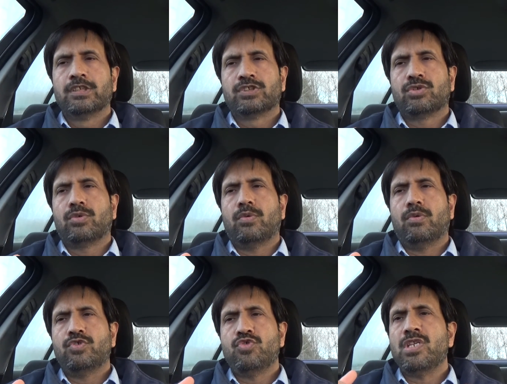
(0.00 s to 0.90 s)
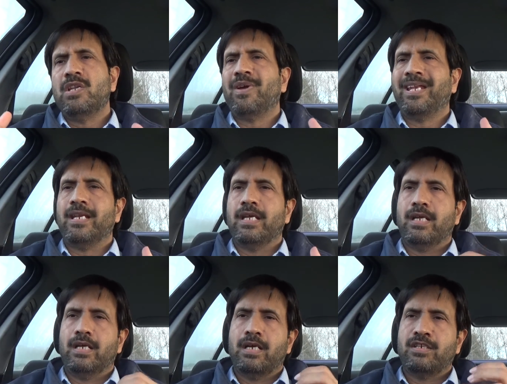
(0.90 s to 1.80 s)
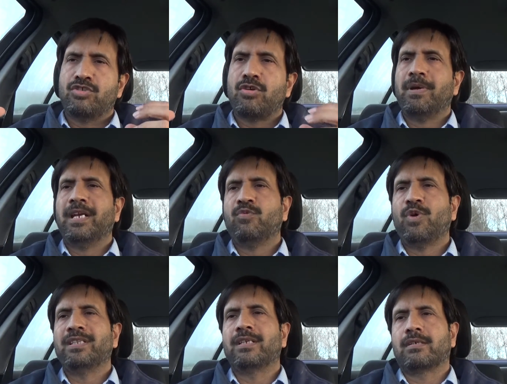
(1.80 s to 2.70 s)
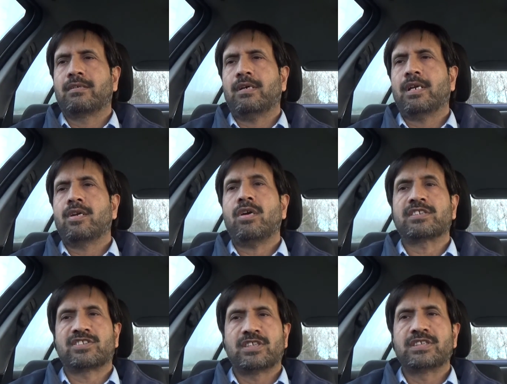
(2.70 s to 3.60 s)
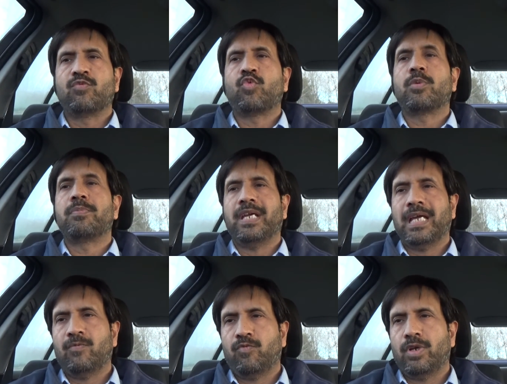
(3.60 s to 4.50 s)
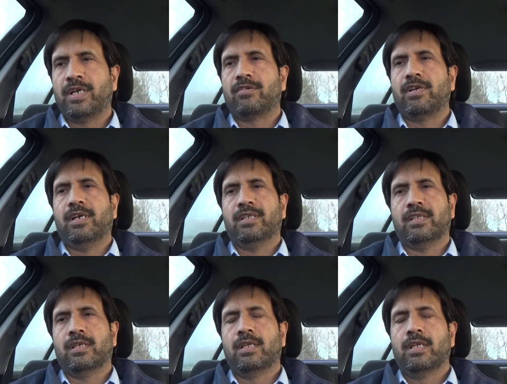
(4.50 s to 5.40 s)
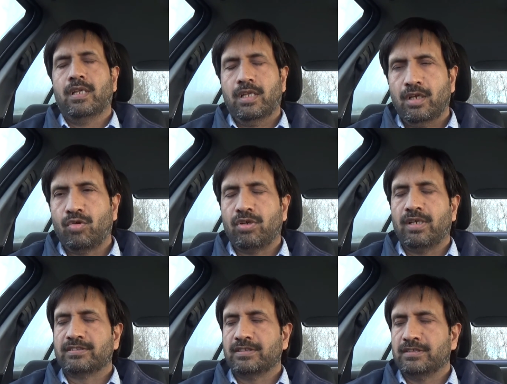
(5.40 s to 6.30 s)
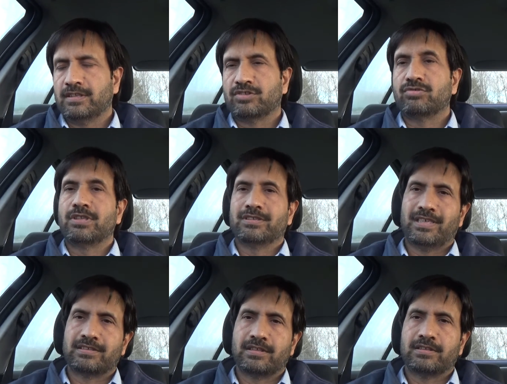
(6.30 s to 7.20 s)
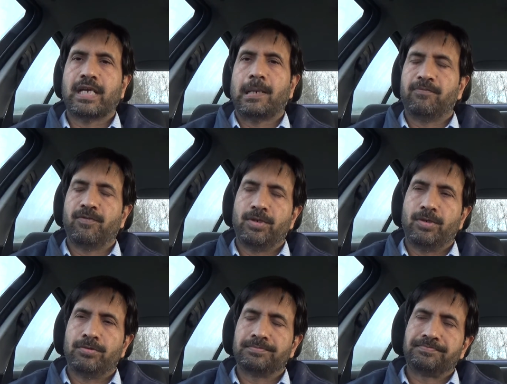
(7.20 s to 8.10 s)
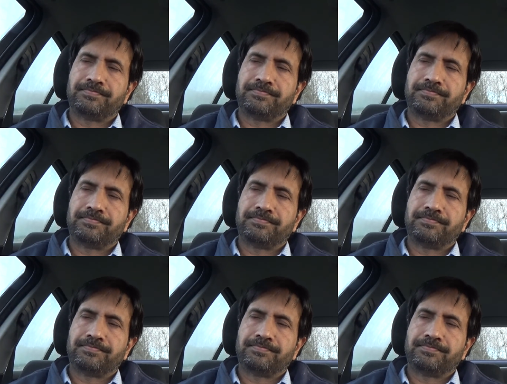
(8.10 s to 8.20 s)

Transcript: So usually when uh, determining whether or not surgery would be helpful in treating the localized seizure, so this test is helpful, you know.